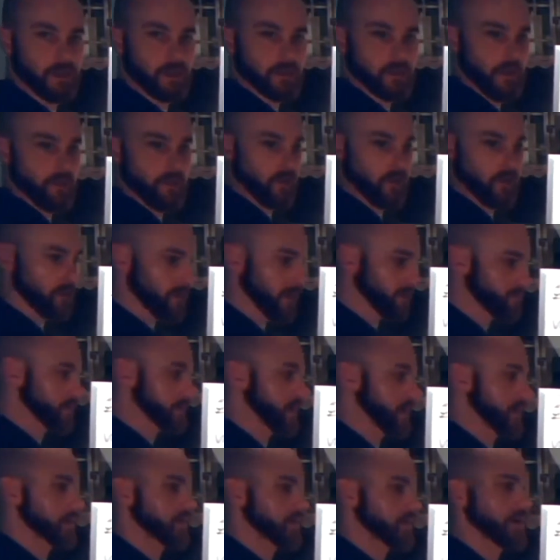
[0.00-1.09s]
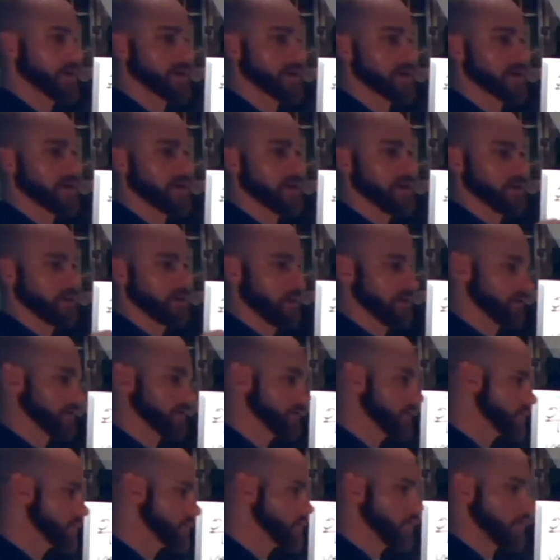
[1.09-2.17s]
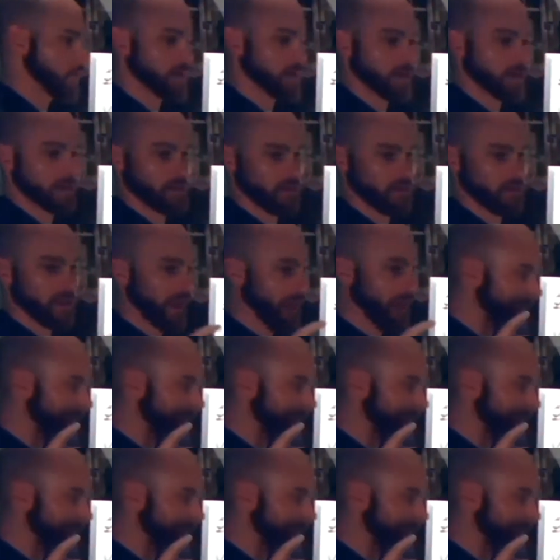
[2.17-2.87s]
You have a home equity line of credit, you have a first mortgage,